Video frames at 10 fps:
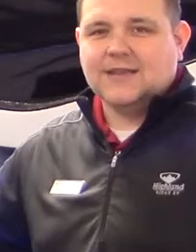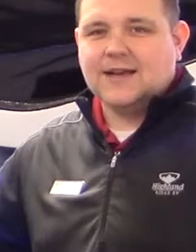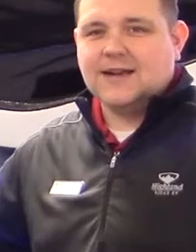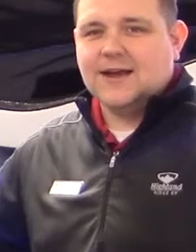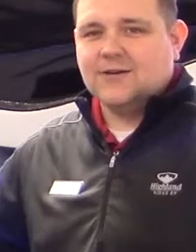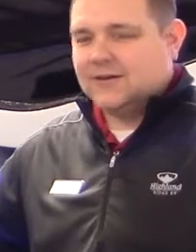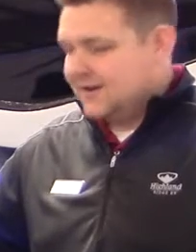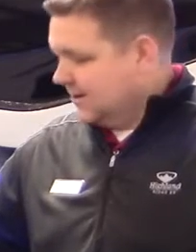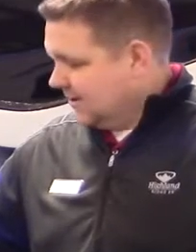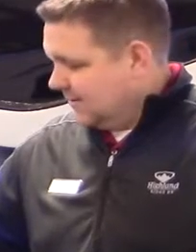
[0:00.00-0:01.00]
that down,
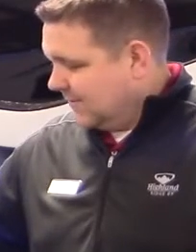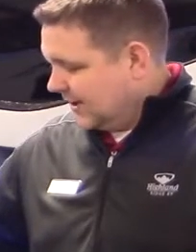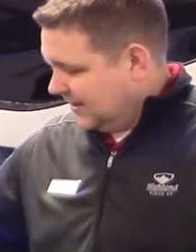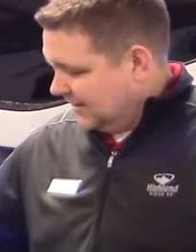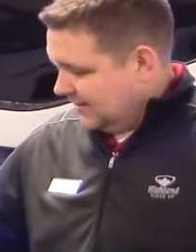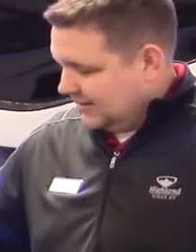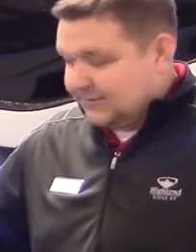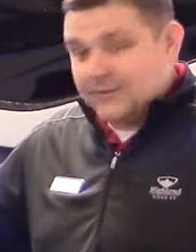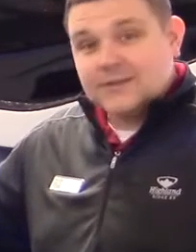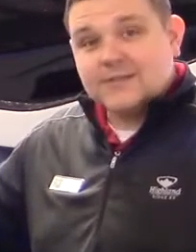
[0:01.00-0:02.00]
but this
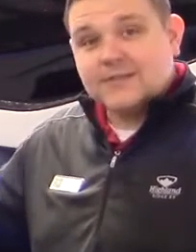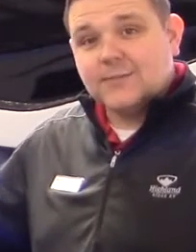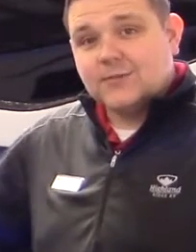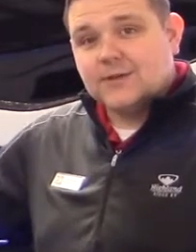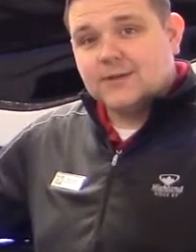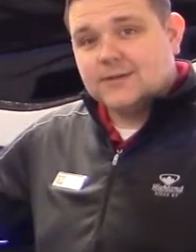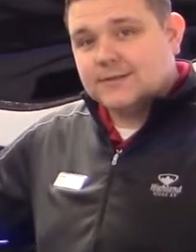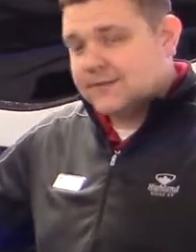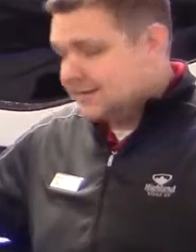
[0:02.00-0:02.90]
one is simple as